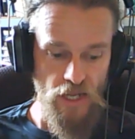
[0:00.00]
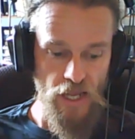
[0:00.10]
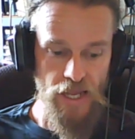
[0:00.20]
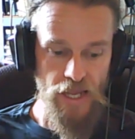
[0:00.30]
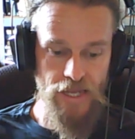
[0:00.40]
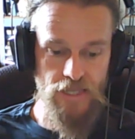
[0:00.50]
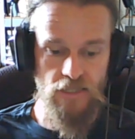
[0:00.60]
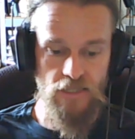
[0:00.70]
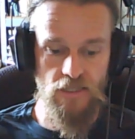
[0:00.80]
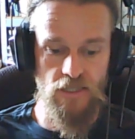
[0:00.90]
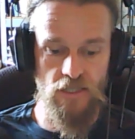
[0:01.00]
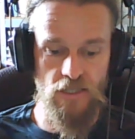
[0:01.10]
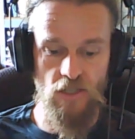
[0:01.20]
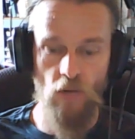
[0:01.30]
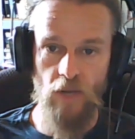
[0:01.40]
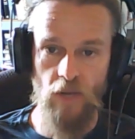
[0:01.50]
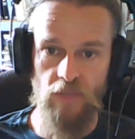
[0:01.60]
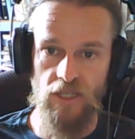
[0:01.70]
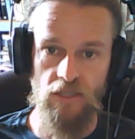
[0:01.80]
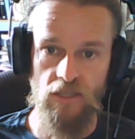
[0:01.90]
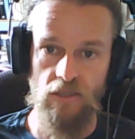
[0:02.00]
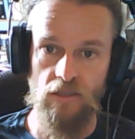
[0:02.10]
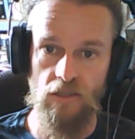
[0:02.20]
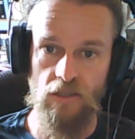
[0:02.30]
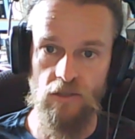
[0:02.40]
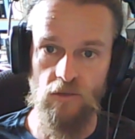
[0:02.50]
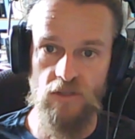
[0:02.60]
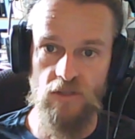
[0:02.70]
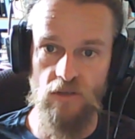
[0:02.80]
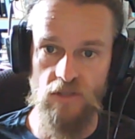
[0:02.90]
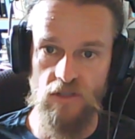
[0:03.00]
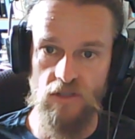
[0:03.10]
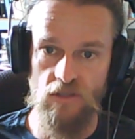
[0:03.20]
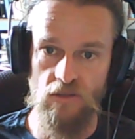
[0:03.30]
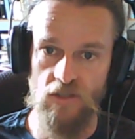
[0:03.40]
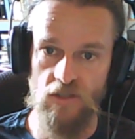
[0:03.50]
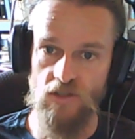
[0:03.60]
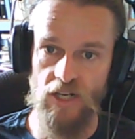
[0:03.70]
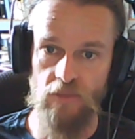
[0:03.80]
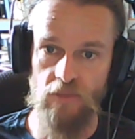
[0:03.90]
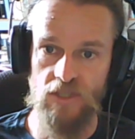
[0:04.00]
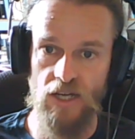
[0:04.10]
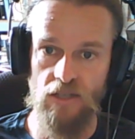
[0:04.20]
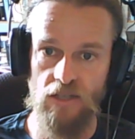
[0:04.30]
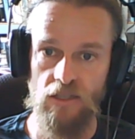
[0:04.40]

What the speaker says: and no AP at all. So it's just a straight up attack.